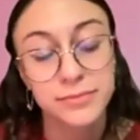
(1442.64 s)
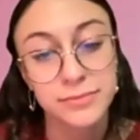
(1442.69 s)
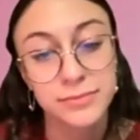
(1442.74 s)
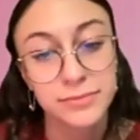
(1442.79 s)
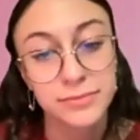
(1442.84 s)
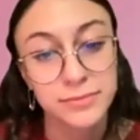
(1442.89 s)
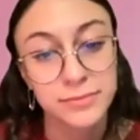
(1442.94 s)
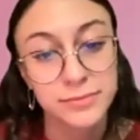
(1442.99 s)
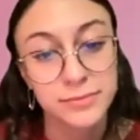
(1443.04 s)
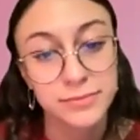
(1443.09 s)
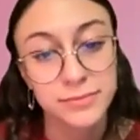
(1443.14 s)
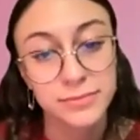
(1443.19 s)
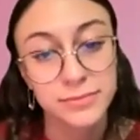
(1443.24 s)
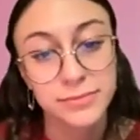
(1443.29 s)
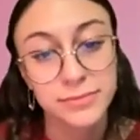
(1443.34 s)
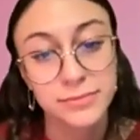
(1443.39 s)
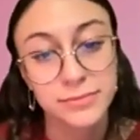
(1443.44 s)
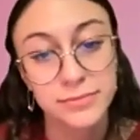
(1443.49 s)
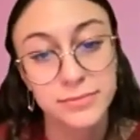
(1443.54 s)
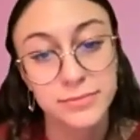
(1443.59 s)

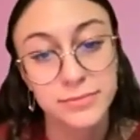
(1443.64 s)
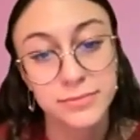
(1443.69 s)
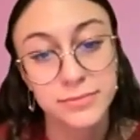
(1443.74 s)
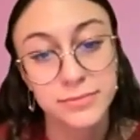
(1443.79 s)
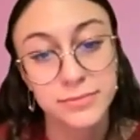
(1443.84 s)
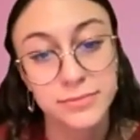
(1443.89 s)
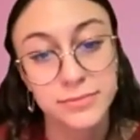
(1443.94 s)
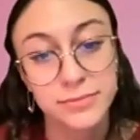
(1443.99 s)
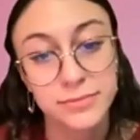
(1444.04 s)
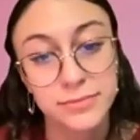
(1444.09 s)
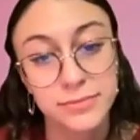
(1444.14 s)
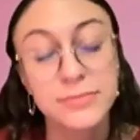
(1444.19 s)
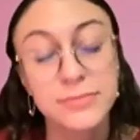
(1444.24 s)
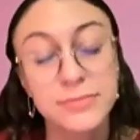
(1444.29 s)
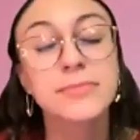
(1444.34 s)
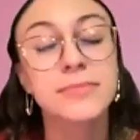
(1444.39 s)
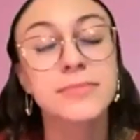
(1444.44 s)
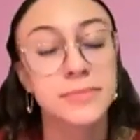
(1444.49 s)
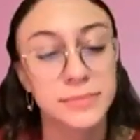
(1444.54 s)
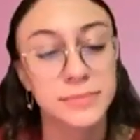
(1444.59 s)

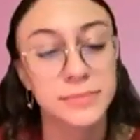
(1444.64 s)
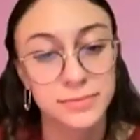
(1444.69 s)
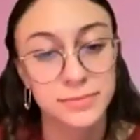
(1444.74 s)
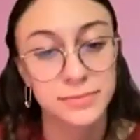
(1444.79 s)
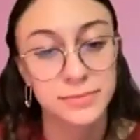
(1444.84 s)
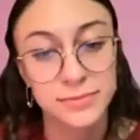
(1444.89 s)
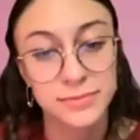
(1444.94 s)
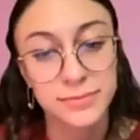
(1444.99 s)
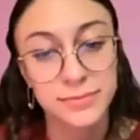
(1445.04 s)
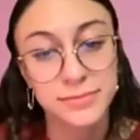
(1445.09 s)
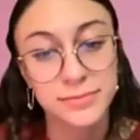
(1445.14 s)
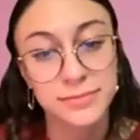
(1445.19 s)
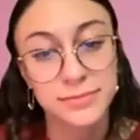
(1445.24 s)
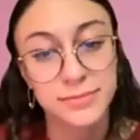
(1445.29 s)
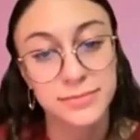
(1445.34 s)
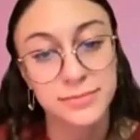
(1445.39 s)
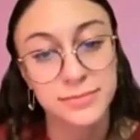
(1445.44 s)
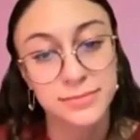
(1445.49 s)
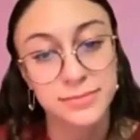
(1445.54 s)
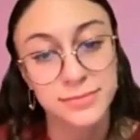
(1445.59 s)

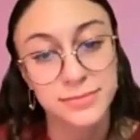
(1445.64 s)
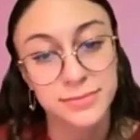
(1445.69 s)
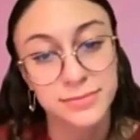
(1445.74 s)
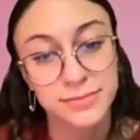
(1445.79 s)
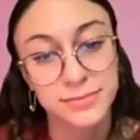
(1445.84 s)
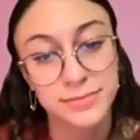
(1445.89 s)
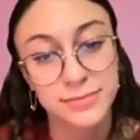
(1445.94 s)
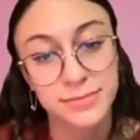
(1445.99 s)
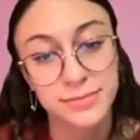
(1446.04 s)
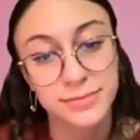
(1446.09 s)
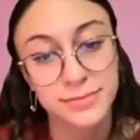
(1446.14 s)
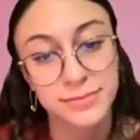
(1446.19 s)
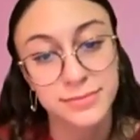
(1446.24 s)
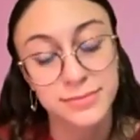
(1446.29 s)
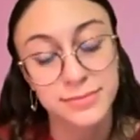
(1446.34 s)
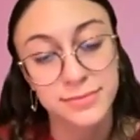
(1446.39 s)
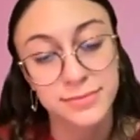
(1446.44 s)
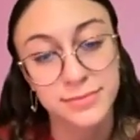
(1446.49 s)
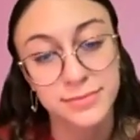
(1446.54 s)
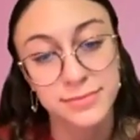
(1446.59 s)

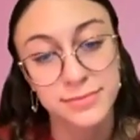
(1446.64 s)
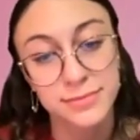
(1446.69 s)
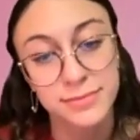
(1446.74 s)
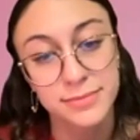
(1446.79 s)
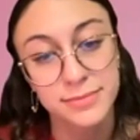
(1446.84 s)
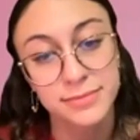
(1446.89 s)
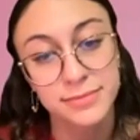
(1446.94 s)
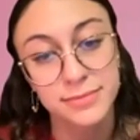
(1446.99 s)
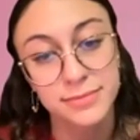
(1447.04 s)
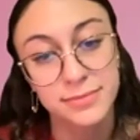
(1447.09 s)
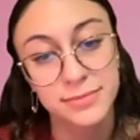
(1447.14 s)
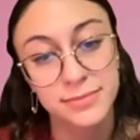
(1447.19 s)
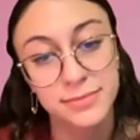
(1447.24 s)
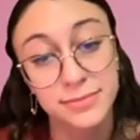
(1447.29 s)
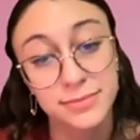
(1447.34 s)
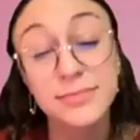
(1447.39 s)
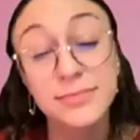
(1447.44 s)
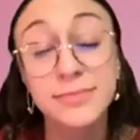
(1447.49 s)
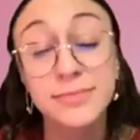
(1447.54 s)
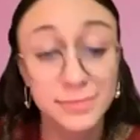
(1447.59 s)

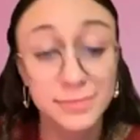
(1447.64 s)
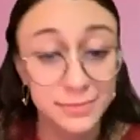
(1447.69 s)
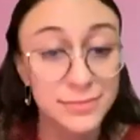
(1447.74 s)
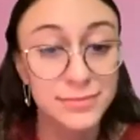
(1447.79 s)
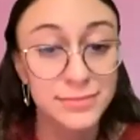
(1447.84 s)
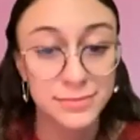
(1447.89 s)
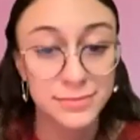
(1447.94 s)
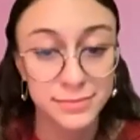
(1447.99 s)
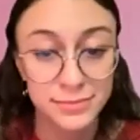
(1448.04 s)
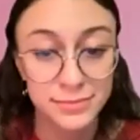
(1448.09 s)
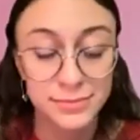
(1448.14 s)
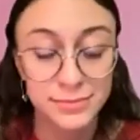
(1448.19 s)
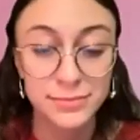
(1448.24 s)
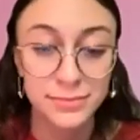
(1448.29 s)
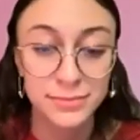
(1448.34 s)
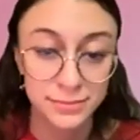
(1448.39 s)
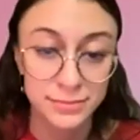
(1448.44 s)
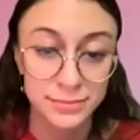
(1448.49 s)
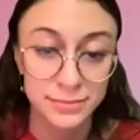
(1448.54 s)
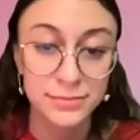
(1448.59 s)

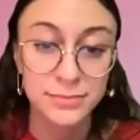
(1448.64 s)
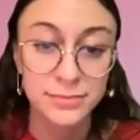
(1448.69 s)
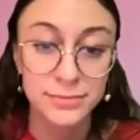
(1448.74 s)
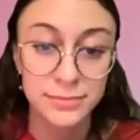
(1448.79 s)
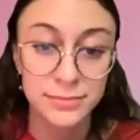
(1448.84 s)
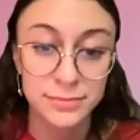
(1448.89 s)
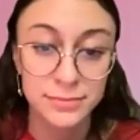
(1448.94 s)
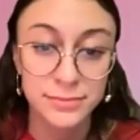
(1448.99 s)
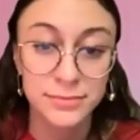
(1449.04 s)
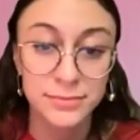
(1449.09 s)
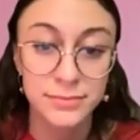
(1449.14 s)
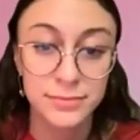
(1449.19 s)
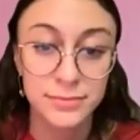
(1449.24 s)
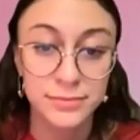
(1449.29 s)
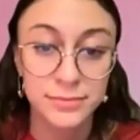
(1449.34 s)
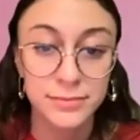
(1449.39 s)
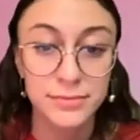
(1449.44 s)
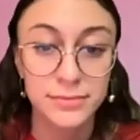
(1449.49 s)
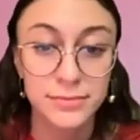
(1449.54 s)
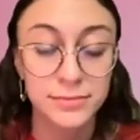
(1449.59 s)
This person isn't speaking.